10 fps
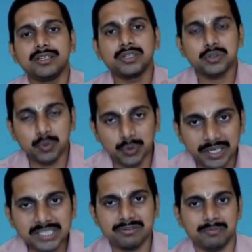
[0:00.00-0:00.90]

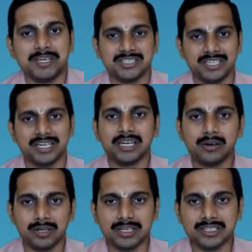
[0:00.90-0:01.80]
students from engineering
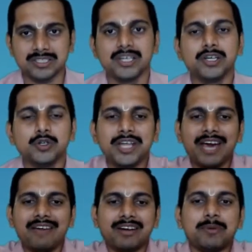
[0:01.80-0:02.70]
colleges. So they
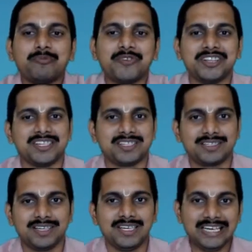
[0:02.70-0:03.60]
have come up with this.